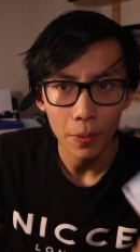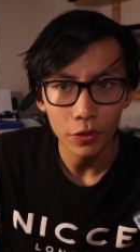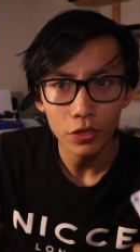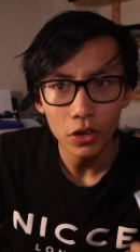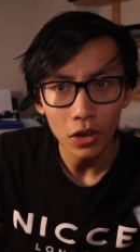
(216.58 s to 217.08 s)

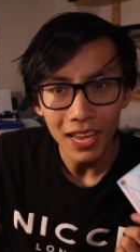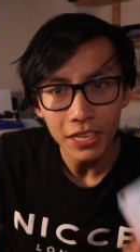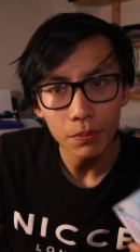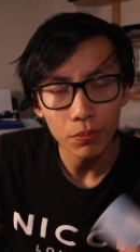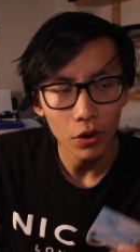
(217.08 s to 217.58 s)
But the
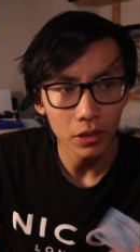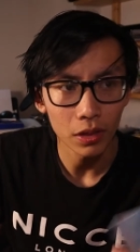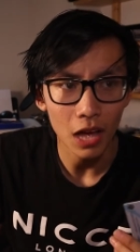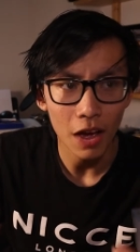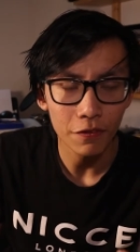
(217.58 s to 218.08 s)
collection
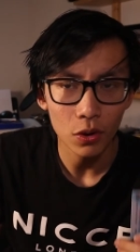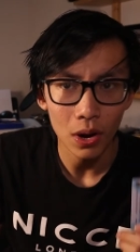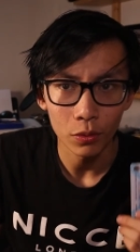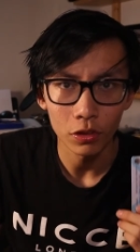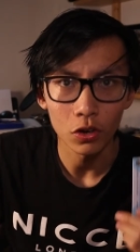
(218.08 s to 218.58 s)
process after
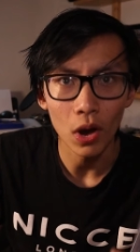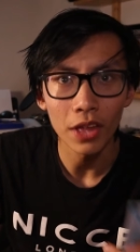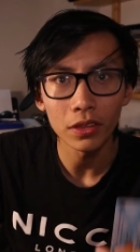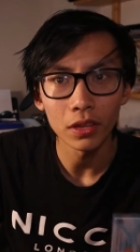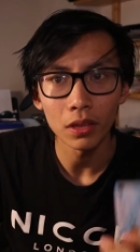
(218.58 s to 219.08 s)
I was
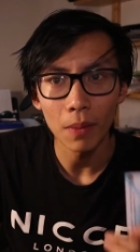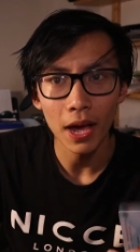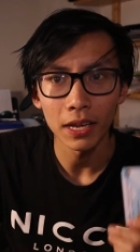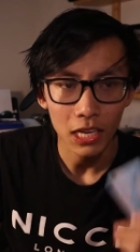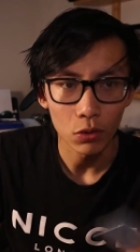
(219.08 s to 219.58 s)
granted
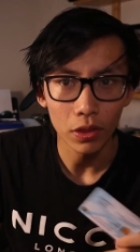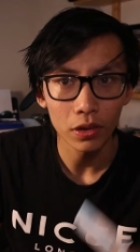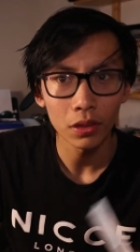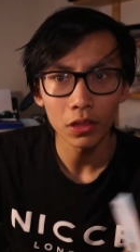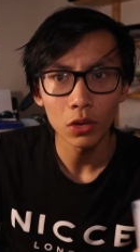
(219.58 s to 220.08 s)
my
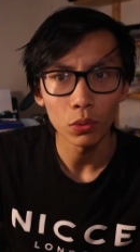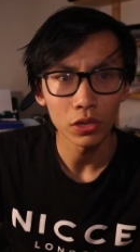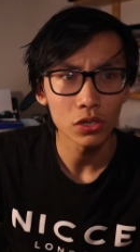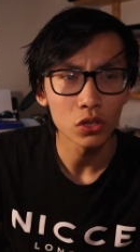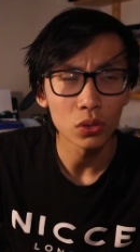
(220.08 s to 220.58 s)
e-residency,
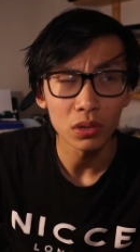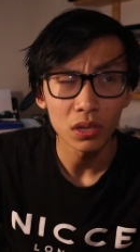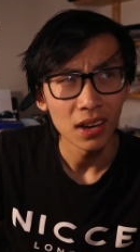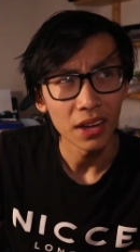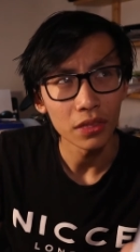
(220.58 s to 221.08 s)
which
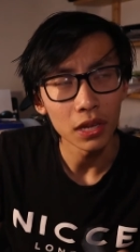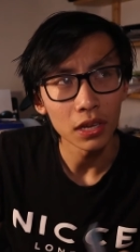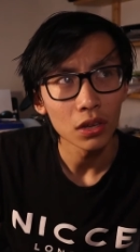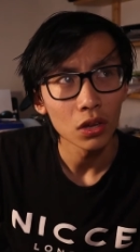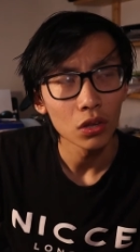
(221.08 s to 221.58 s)
took I
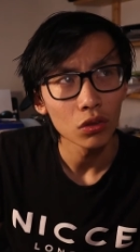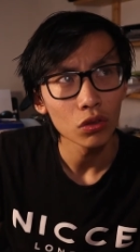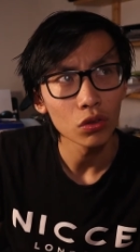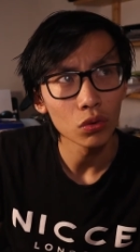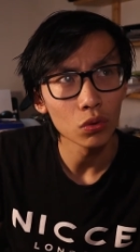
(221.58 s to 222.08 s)
think
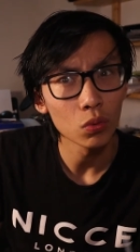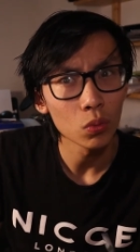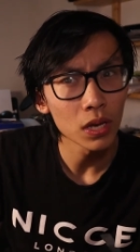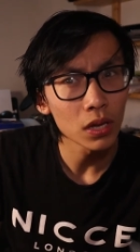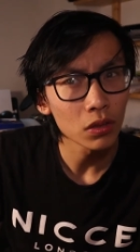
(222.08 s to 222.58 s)
2
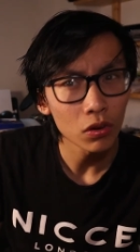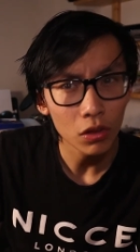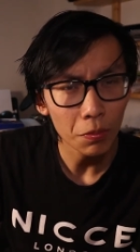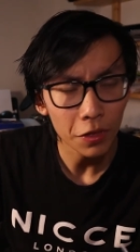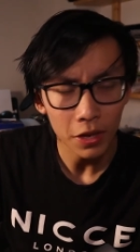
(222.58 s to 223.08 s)
weeks or
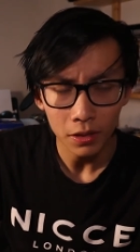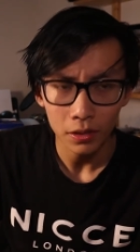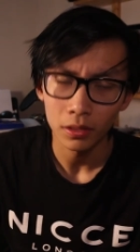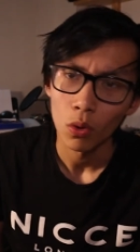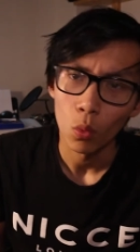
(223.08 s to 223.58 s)
something,
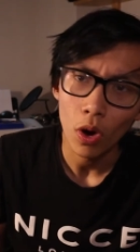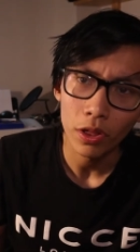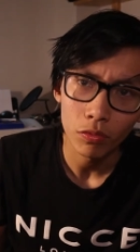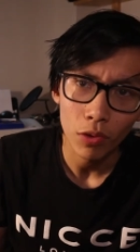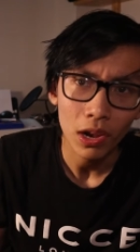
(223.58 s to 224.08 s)

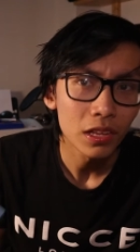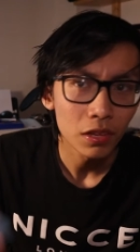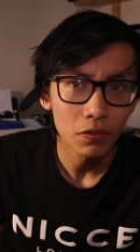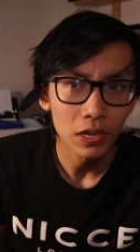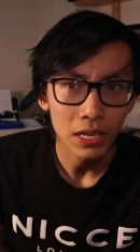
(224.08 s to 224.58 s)
was
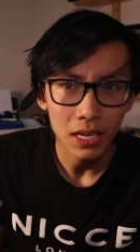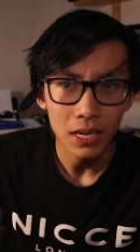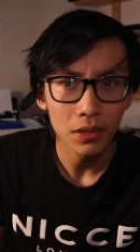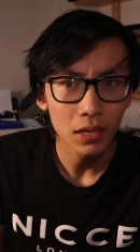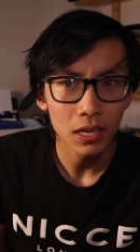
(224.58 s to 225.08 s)
relatively
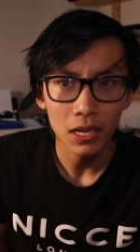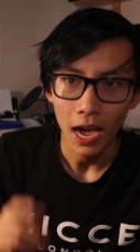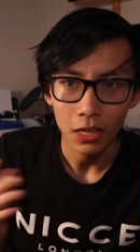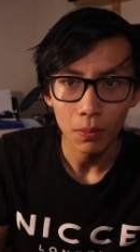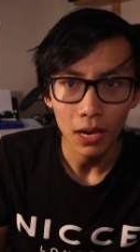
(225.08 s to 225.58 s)
easy.
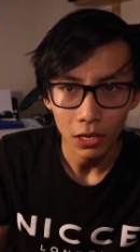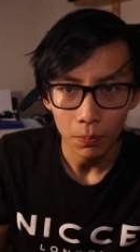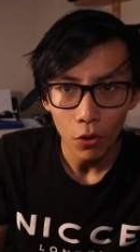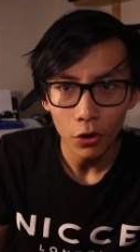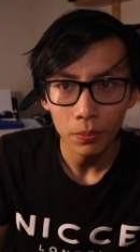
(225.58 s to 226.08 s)
I had to make an
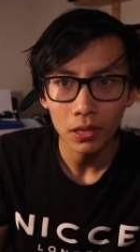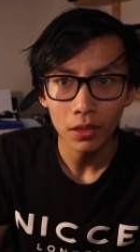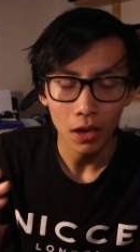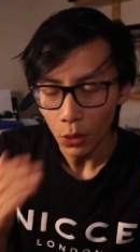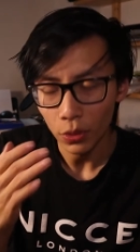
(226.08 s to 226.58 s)

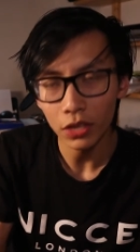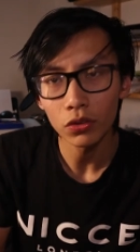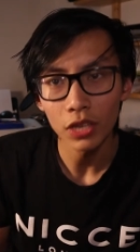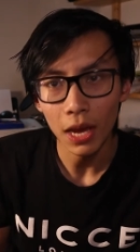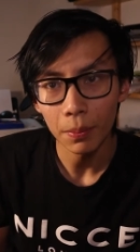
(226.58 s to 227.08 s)
appointment. I went
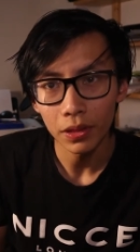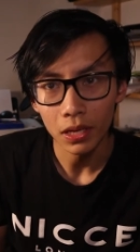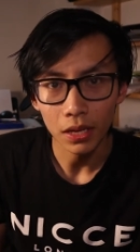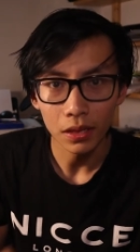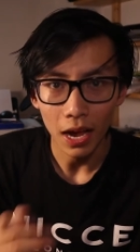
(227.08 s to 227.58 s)
into the
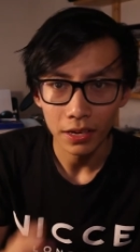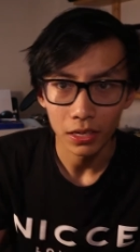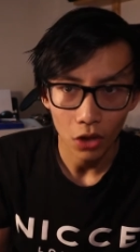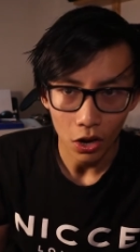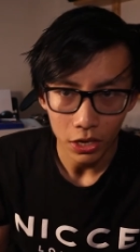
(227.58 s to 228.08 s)
embassy, signed
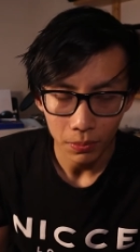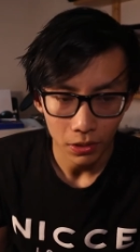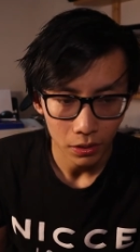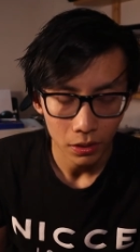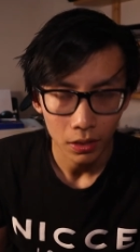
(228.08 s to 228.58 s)
a
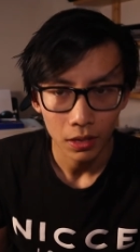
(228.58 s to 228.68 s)
document,